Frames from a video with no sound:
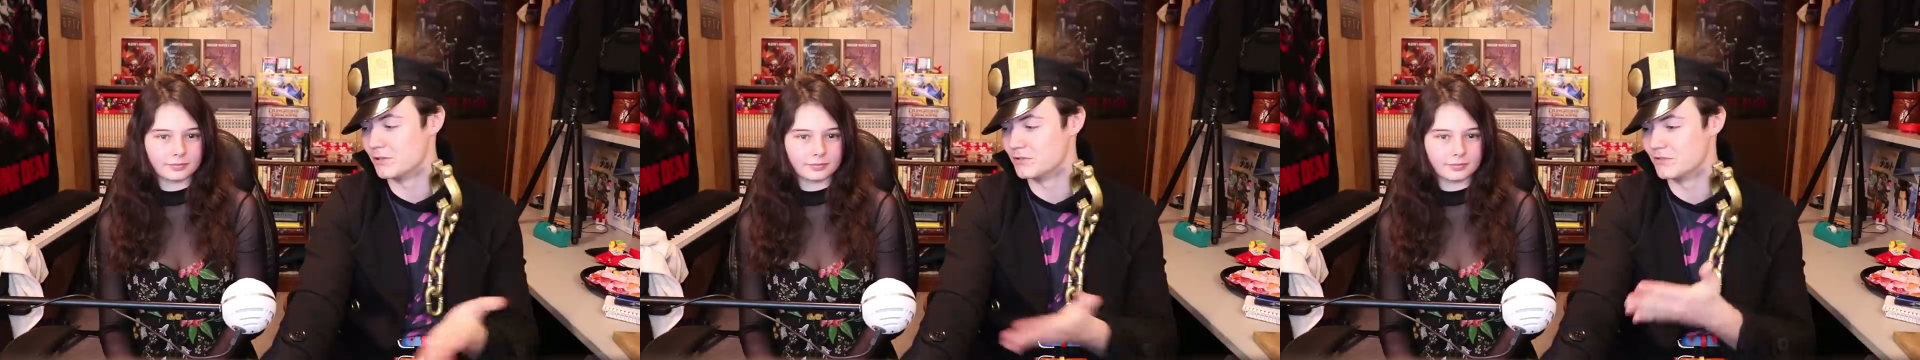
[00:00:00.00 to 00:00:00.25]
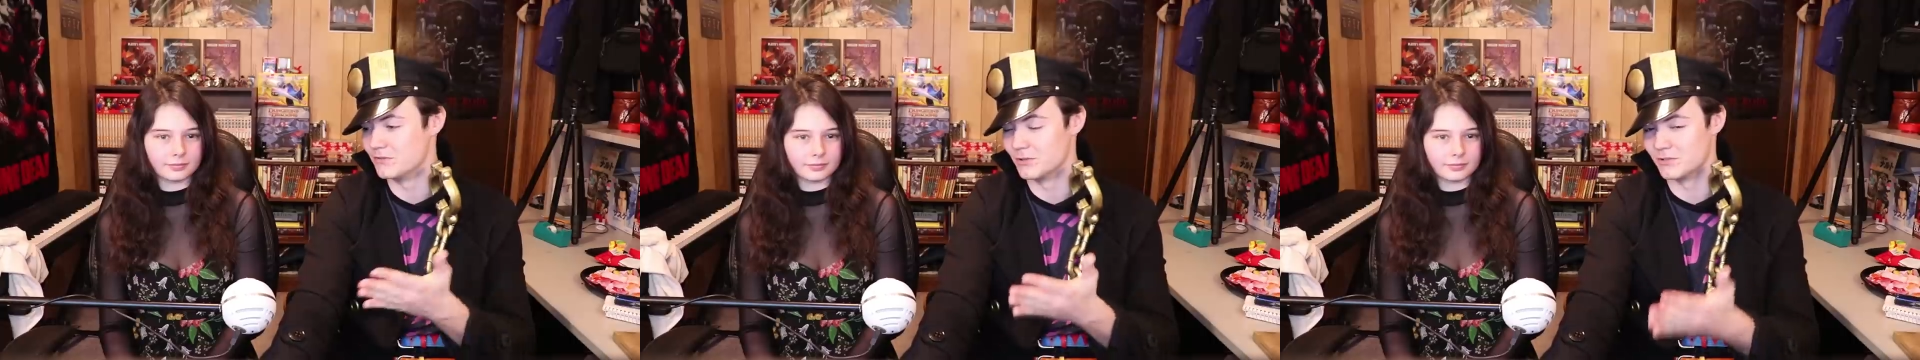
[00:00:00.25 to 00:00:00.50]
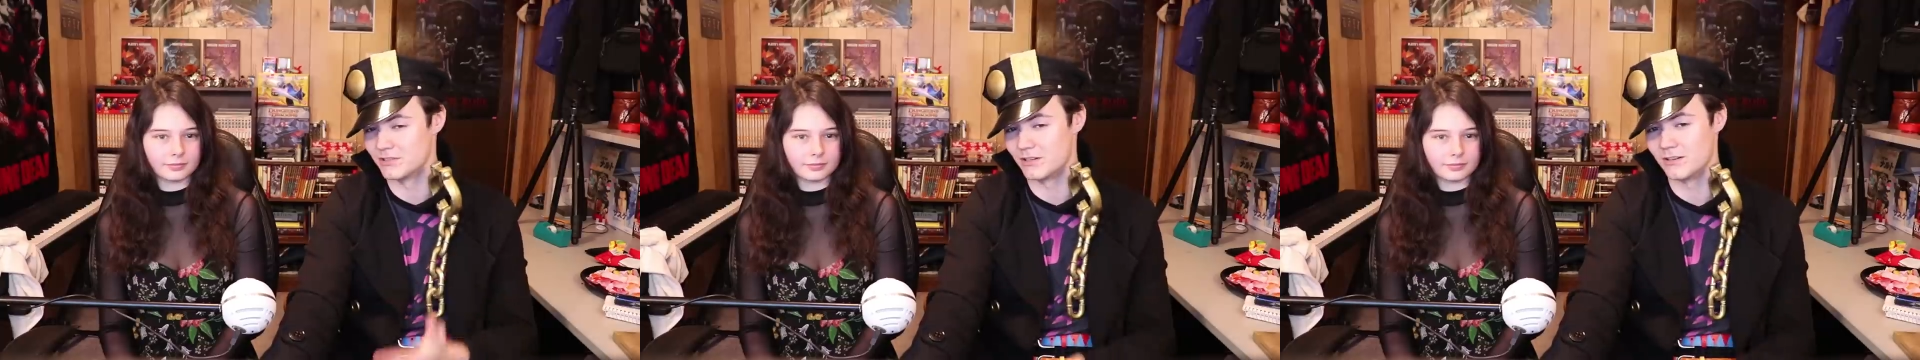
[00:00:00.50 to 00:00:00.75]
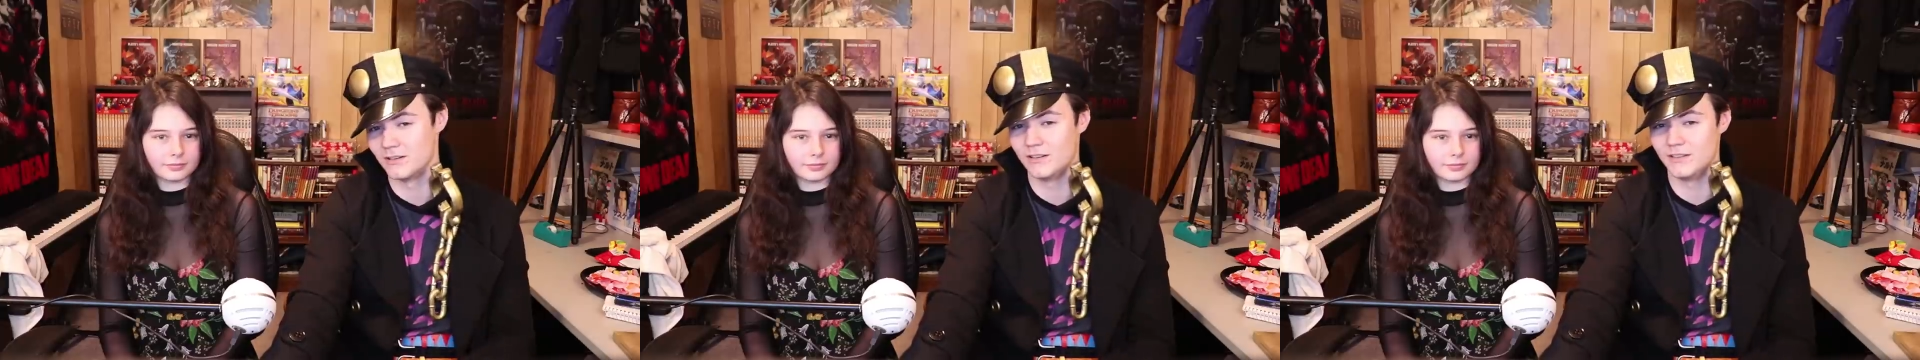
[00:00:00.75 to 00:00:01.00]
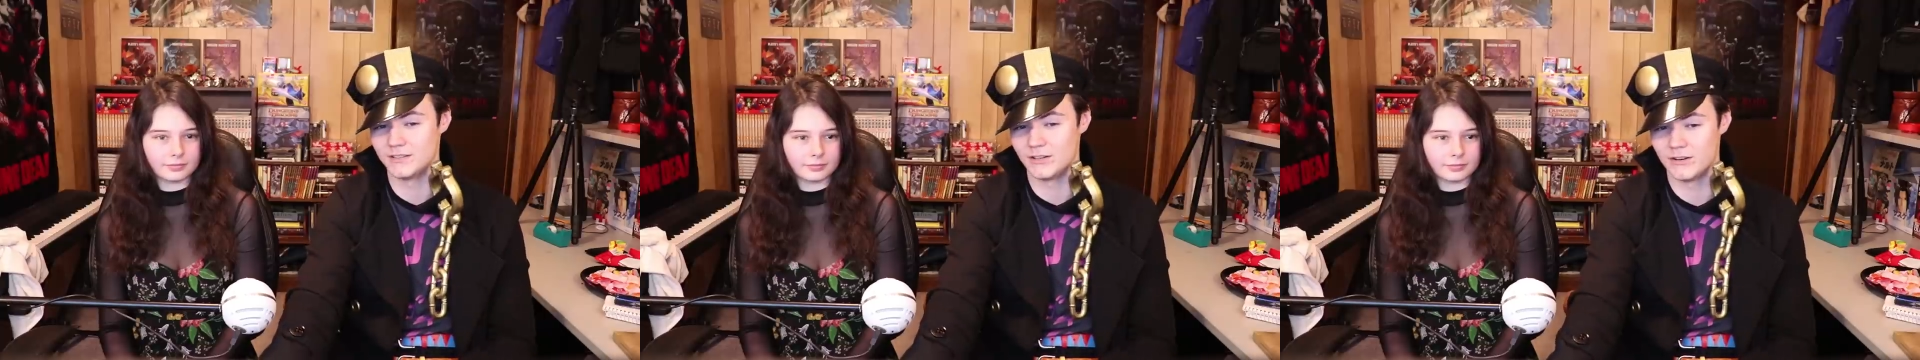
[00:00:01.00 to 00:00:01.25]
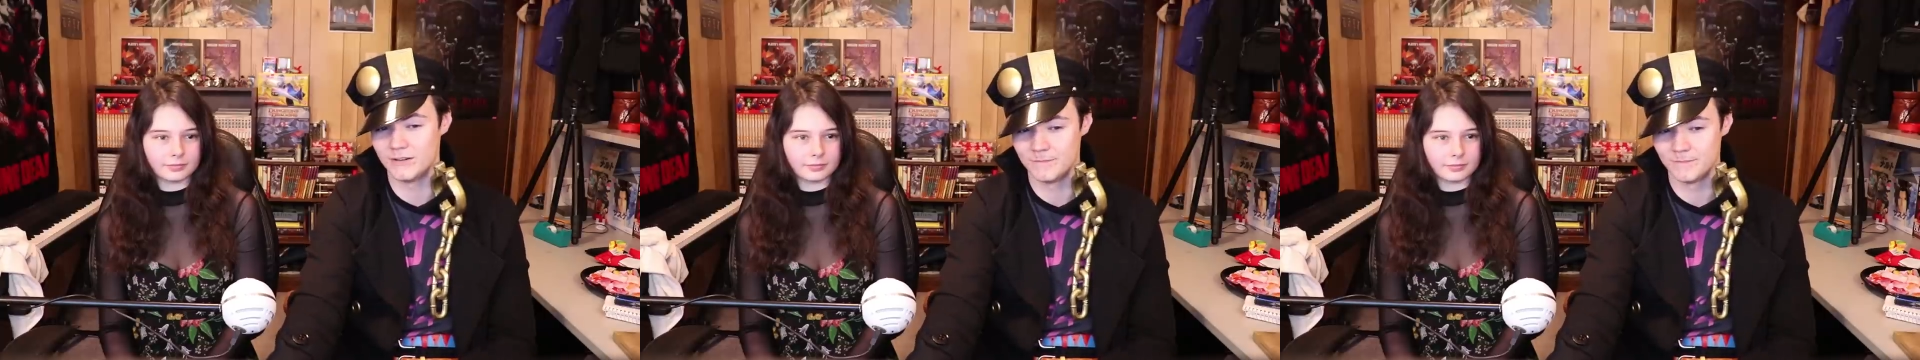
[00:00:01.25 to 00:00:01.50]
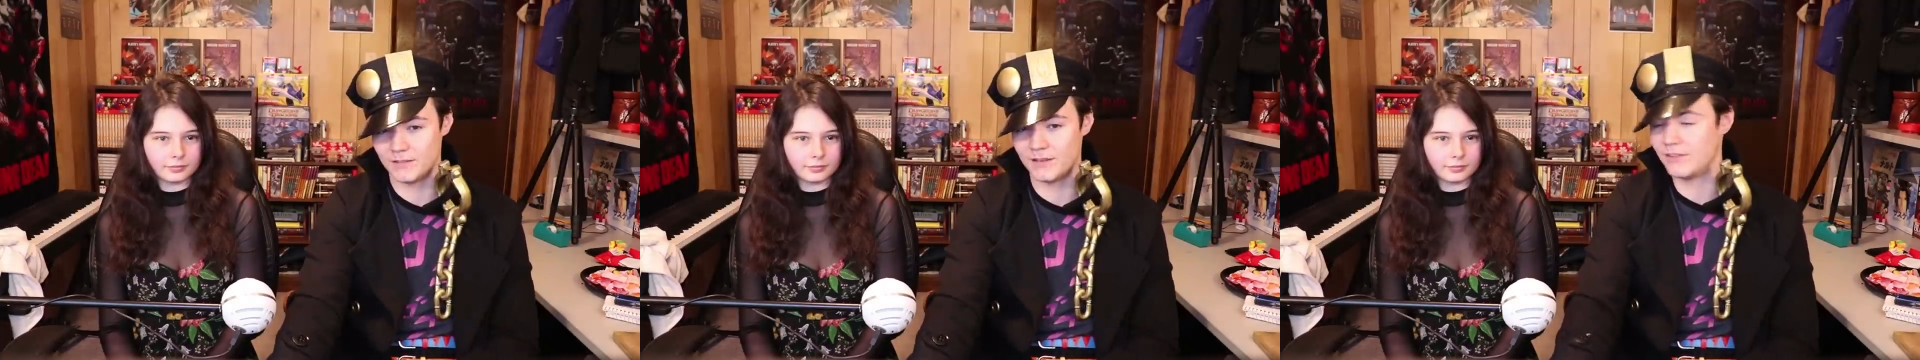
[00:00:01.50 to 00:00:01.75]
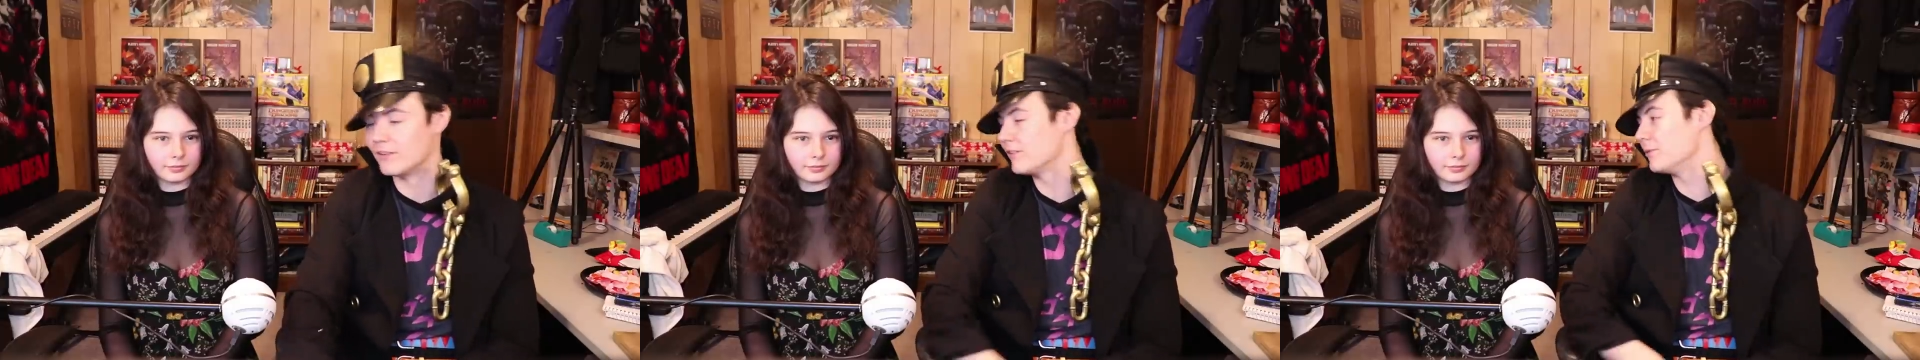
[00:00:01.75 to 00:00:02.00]
Speaker 1: Joseph Joestar, etc.
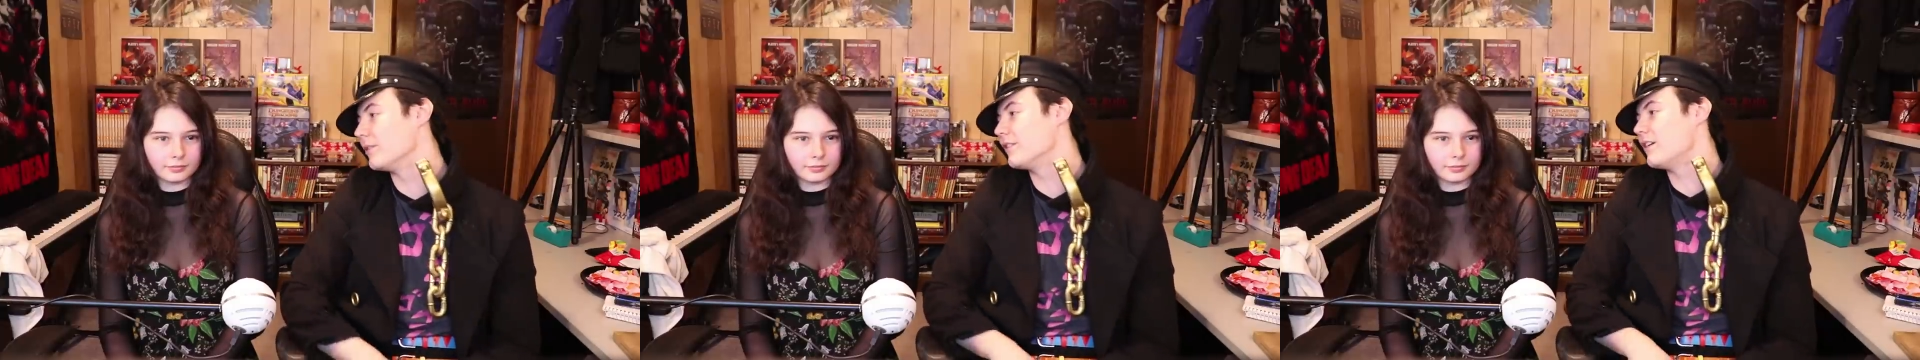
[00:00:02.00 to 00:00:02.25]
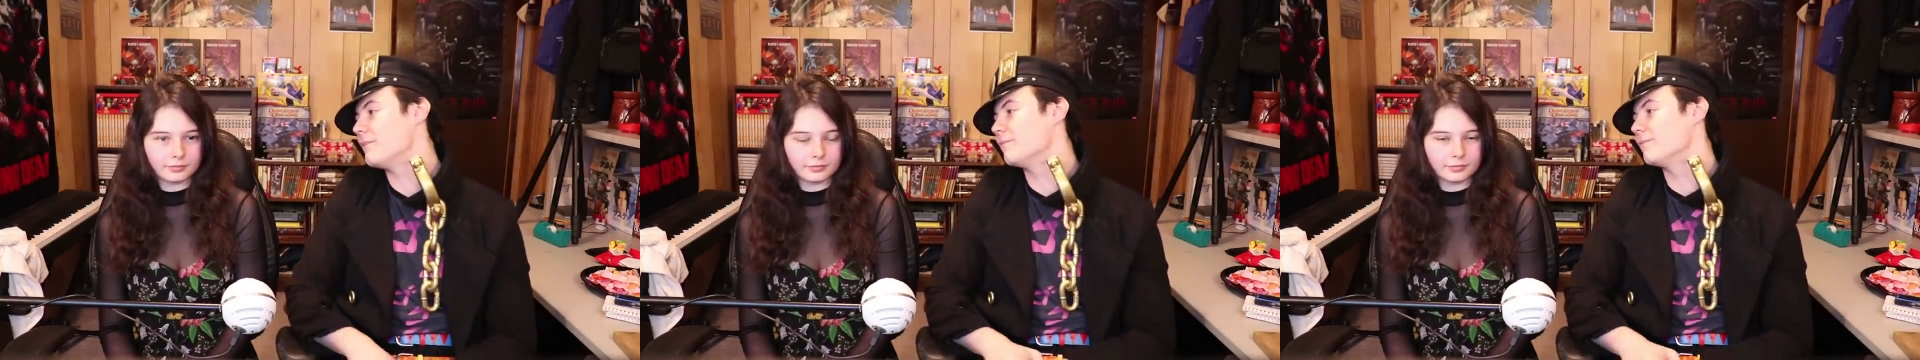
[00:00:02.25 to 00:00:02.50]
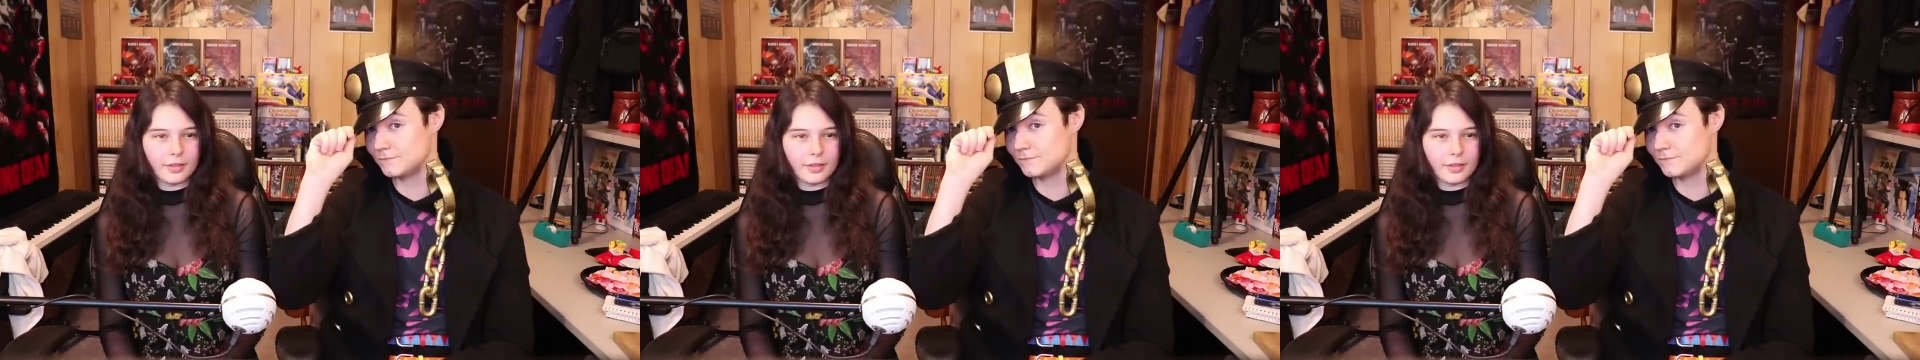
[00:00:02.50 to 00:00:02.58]
Anything else you want to say?